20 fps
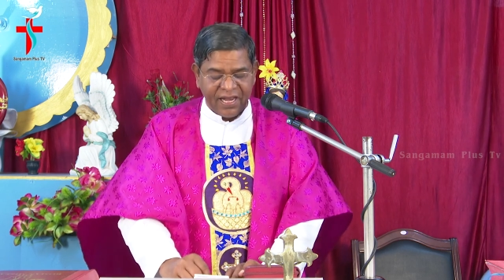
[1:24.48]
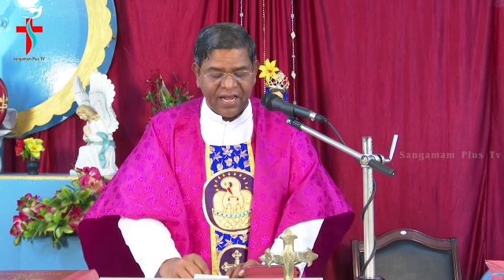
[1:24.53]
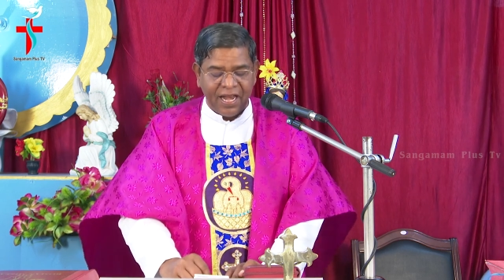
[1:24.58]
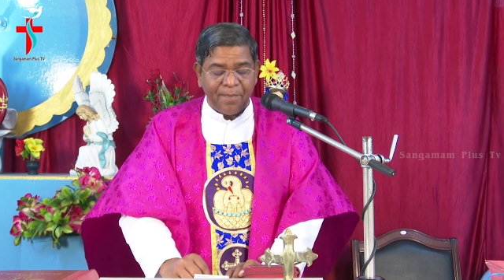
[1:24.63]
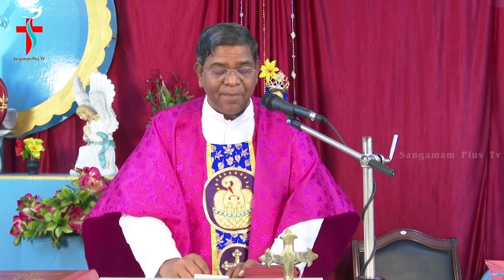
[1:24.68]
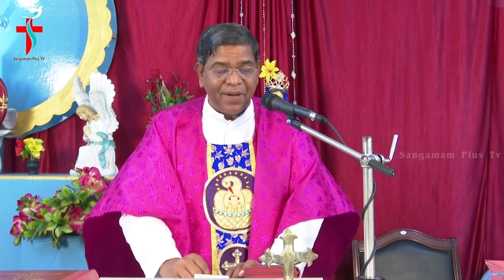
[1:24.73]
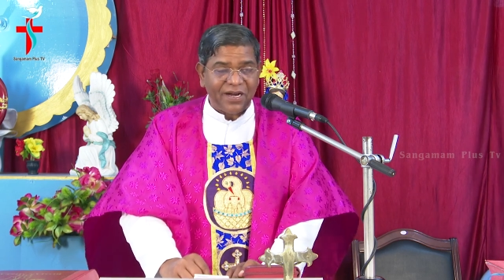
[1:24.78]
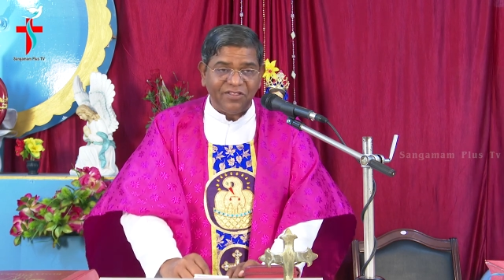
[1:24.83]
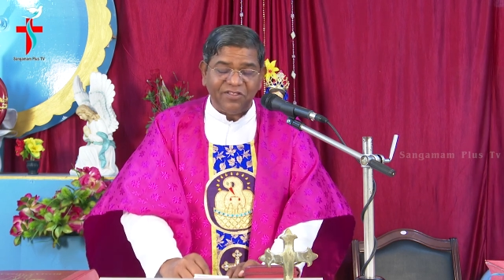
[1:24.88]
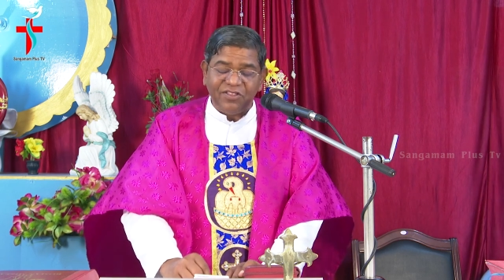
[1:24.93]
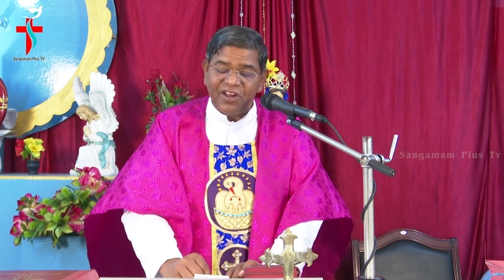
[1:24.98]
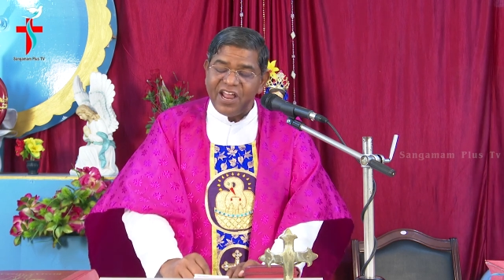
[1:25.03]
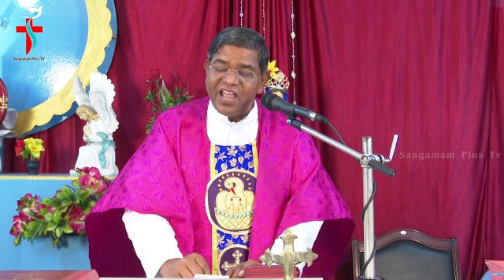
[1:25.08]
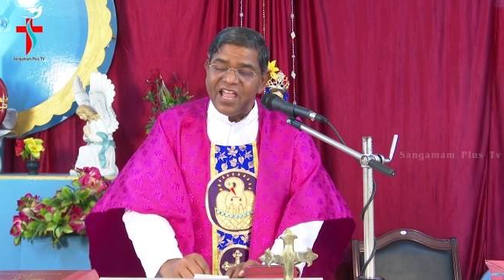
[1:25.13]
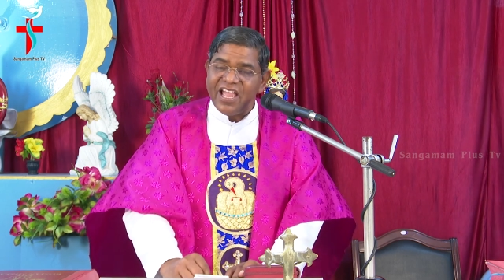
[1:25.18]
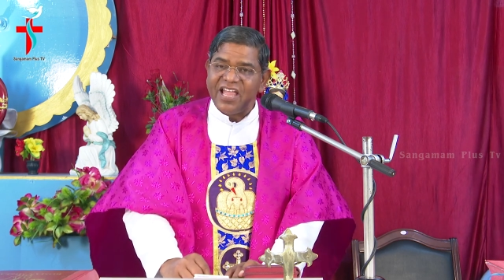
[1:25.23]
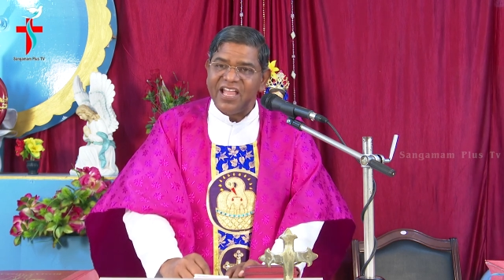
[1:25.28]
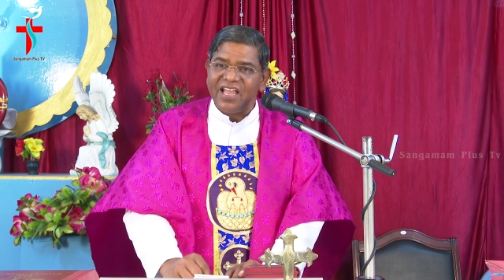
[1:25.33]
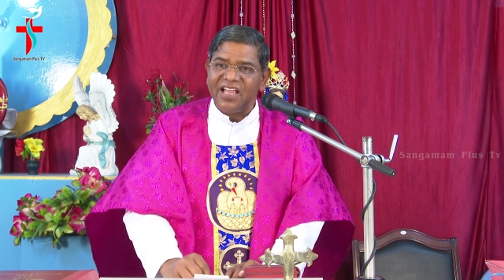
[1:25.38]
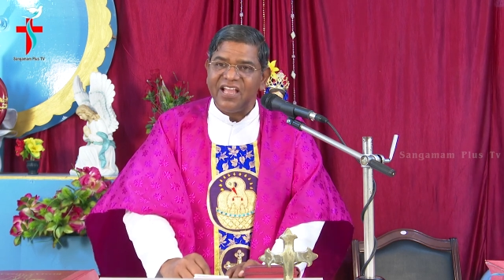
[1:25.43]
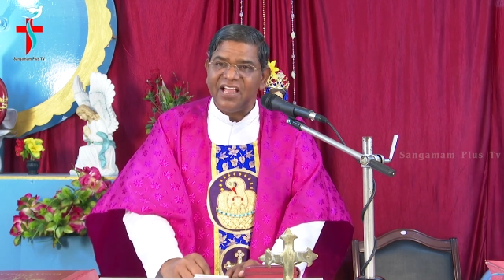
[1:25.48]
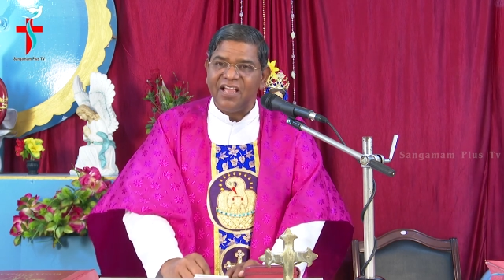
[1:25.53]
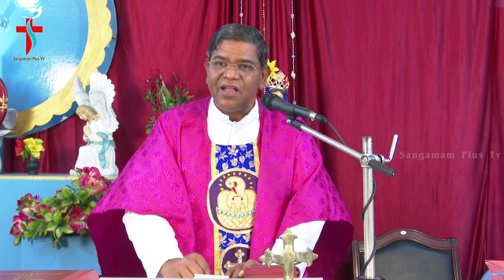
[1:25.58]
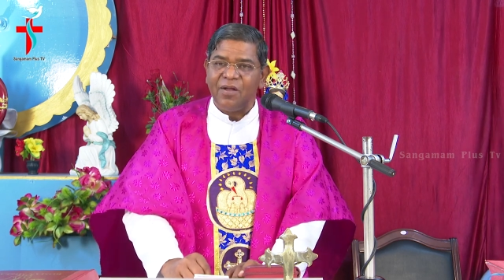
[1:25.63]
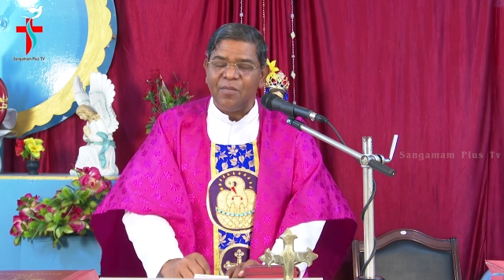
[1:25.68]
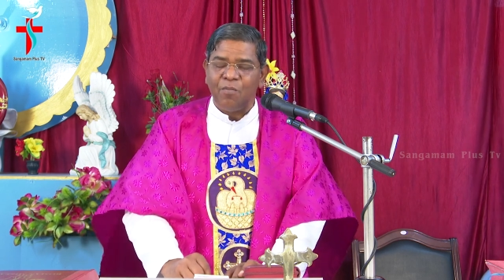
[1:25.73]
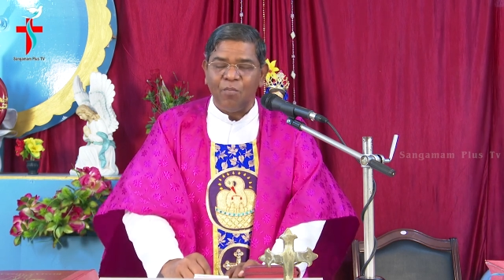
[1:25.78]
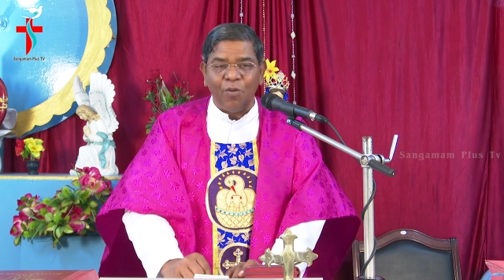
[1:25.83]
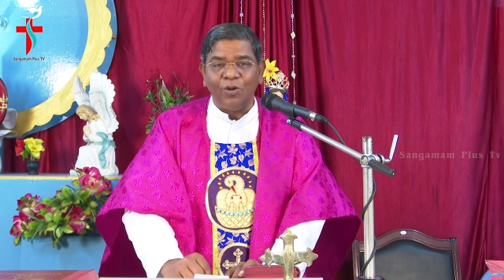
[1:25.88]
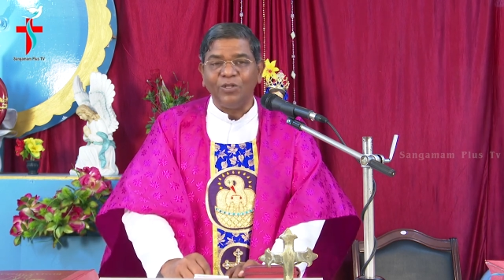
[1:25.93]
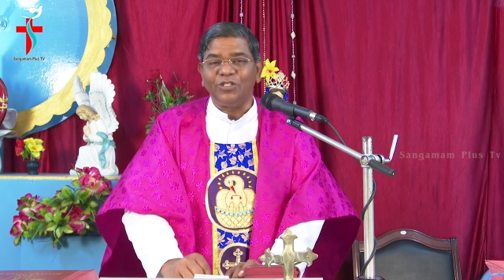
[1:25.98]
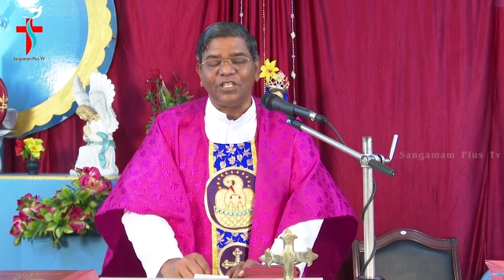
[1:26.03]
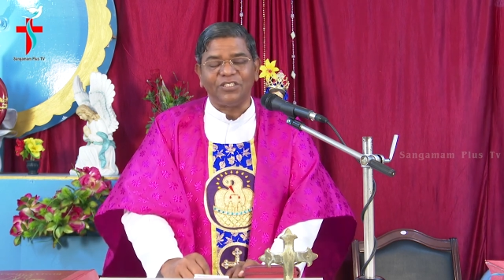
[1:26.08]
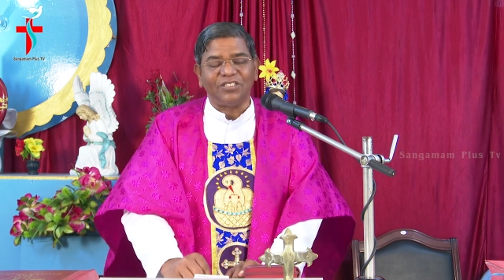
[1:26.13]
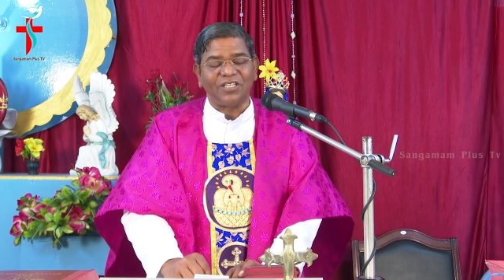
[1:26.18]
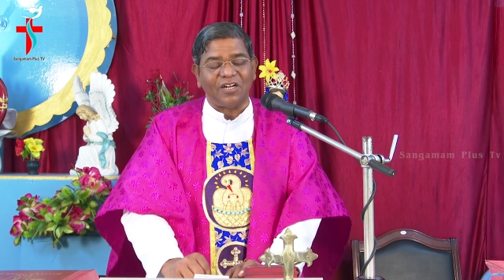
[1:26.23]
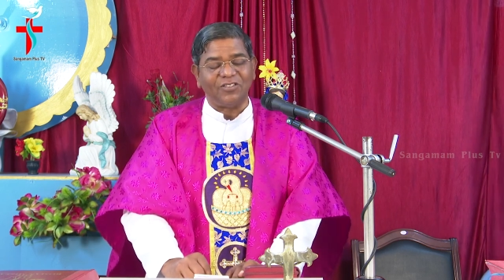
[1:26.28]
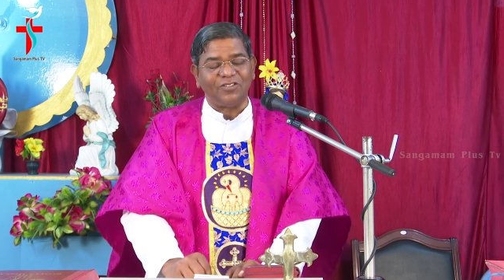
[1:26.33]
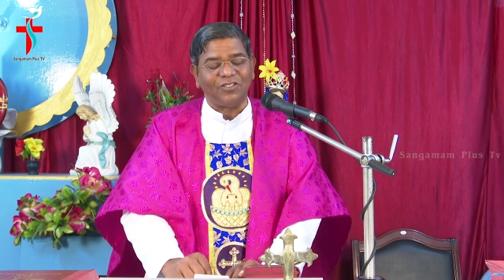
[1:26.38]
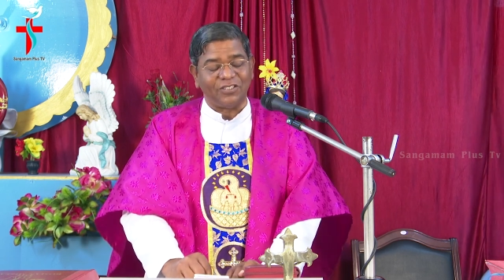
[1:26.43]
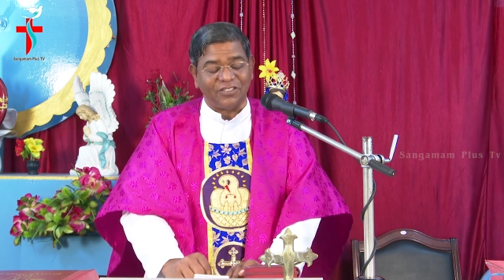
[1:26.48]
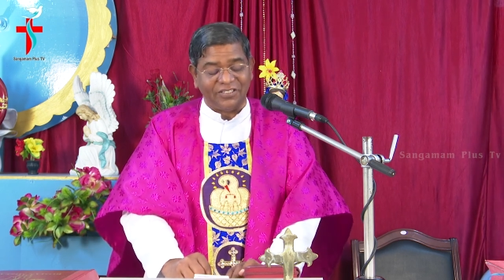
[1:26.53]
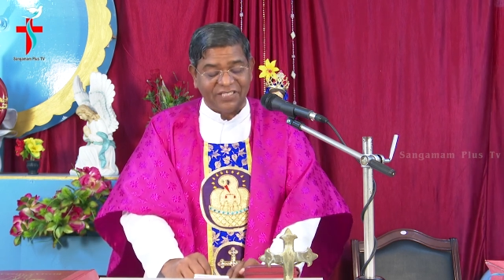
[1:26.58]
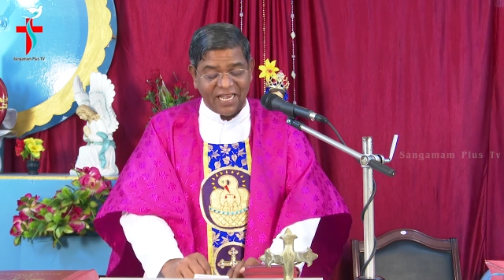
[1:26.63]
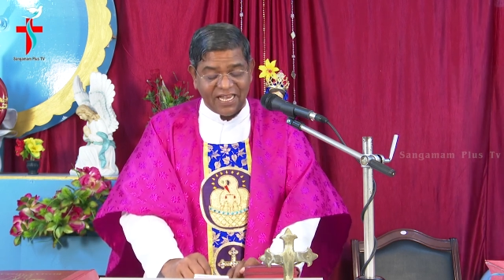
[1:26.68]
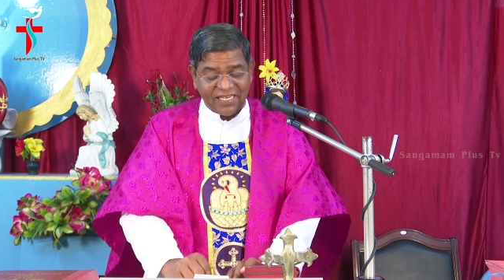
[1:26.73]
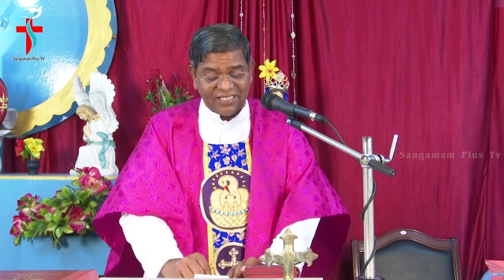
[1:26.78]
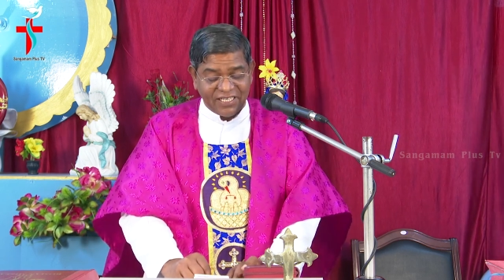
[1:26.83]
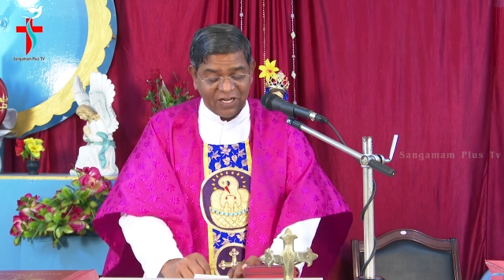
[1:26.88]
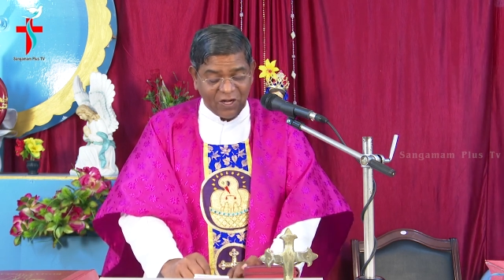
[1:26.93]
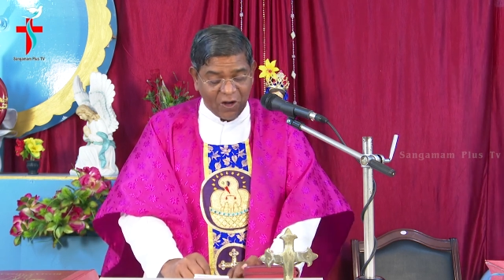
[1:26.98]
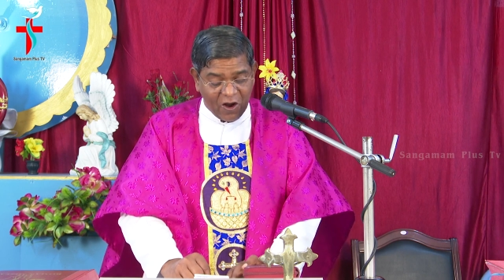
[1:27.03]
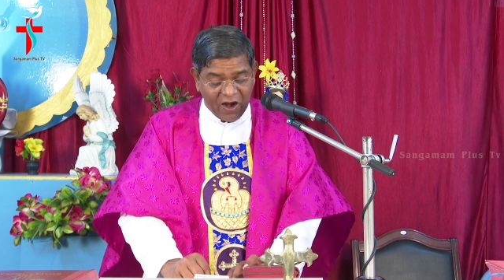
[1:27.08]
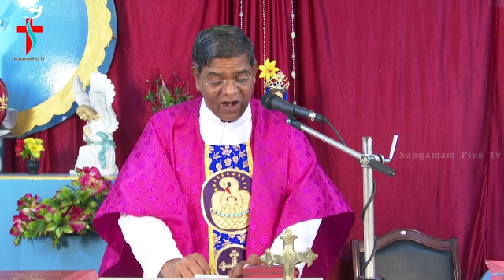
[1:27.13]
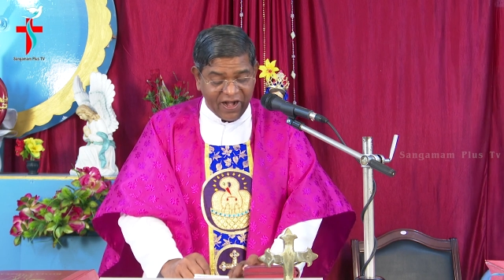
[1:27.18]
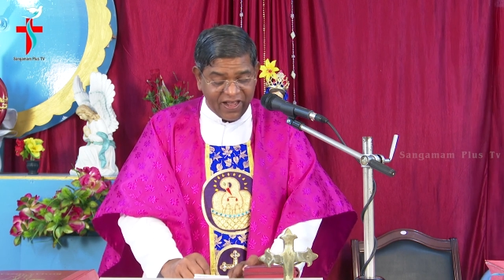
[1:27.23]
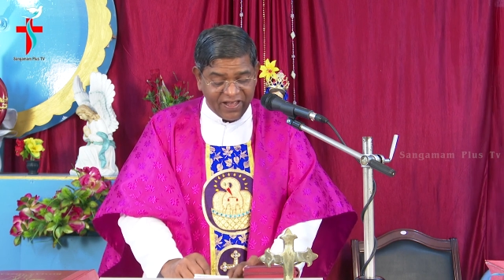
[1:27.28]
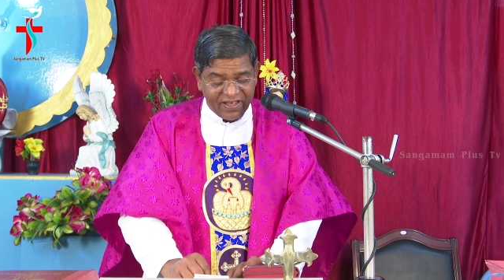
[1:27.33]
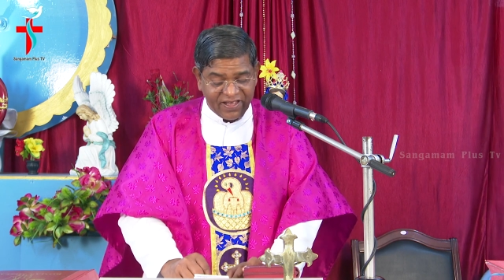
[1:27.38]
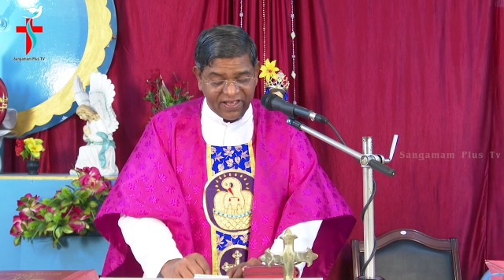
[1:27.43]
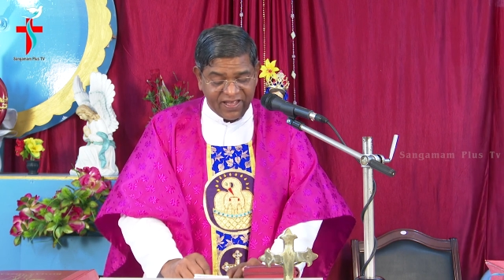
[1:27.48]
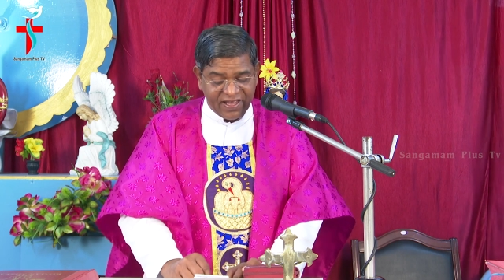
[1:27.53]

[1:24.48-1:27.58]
Number three, Moses also says, Lord,